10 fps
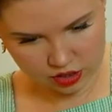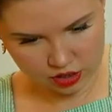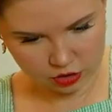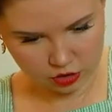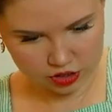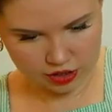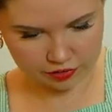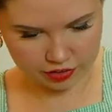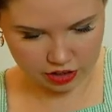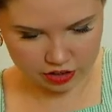Are you guys
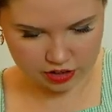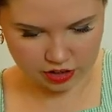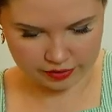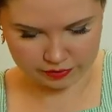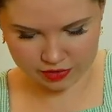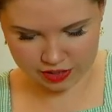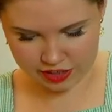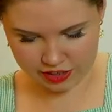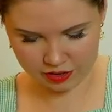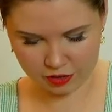having a nice time
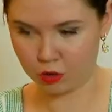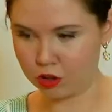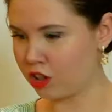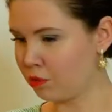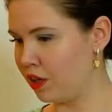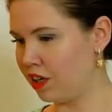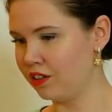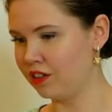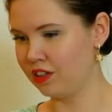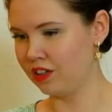today watching me
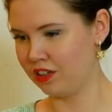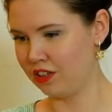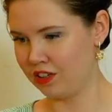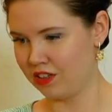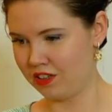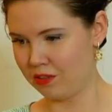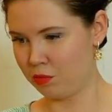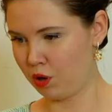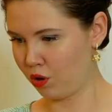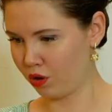
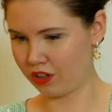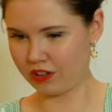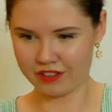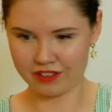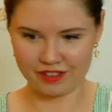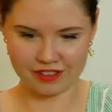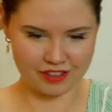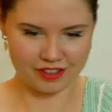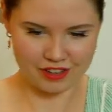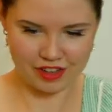block?
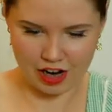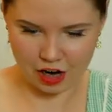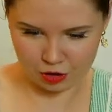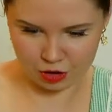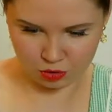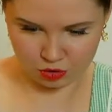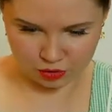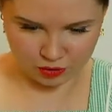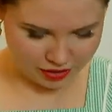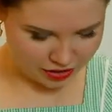How are you all
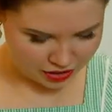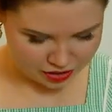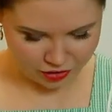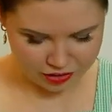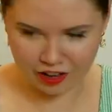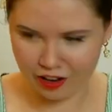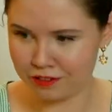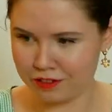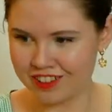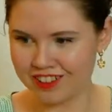doing? Is this fun
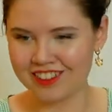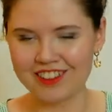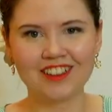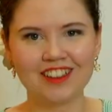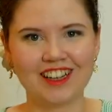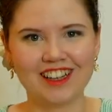enough?